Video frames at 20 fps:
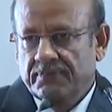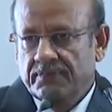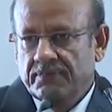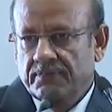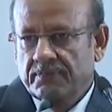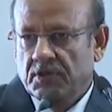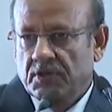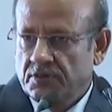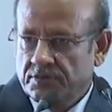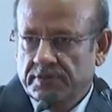
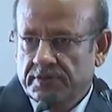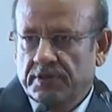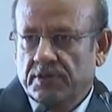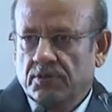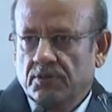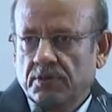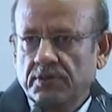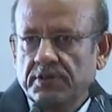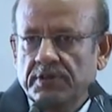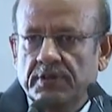Because they
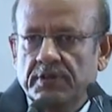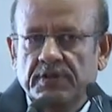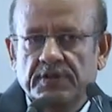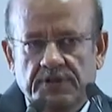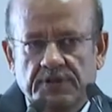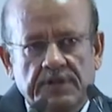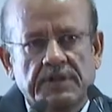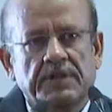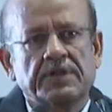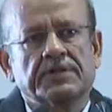know his
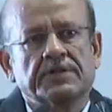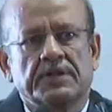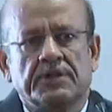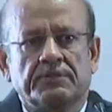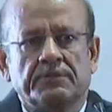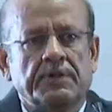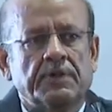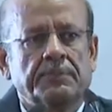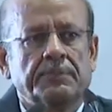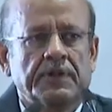case has
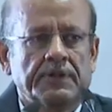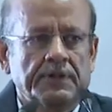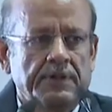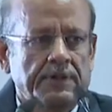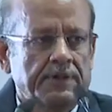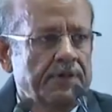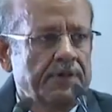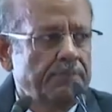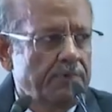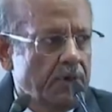been
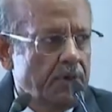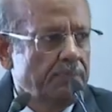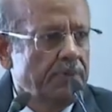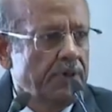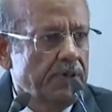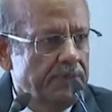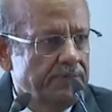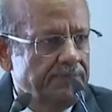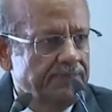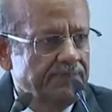presented
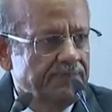properly.